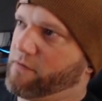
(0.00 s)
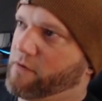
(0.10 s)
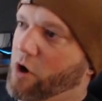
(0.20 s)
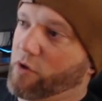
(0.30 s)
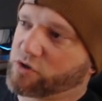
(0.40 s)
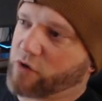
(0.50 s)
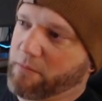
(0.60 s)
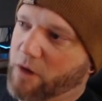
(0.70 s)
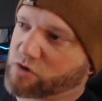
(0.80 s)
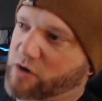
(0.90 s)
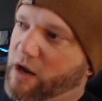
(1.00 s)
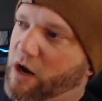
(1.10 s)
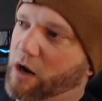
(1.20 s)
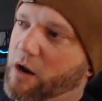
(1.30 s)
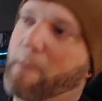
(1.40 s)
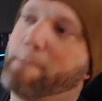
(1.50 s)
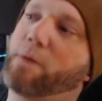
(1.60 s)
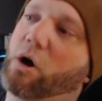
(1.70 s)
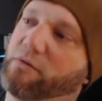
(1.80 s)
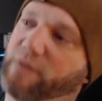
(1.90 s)
Oh, there's Great Marsh right here.
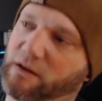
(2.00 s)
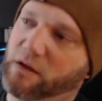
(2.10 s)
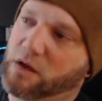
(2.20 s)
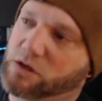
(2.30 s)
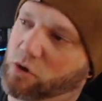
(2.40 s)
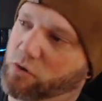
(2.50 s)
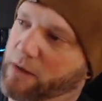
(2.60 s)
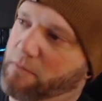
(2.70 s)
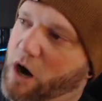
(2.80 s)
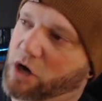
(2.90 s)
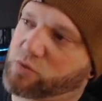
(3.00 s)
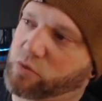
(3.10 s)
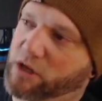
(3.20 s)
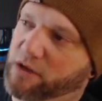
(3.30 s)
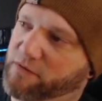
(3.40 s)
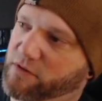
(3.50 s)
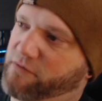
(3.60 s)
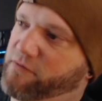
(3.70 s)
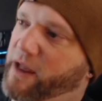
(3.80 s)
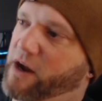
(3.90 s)
Perfect. So Great Marsh. We're looking for the
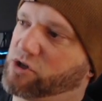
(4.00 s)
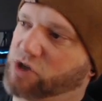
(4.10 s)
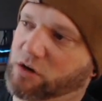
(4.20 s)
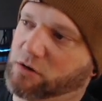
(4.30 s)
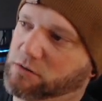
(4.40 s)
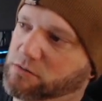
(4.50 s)
Flare Jungle.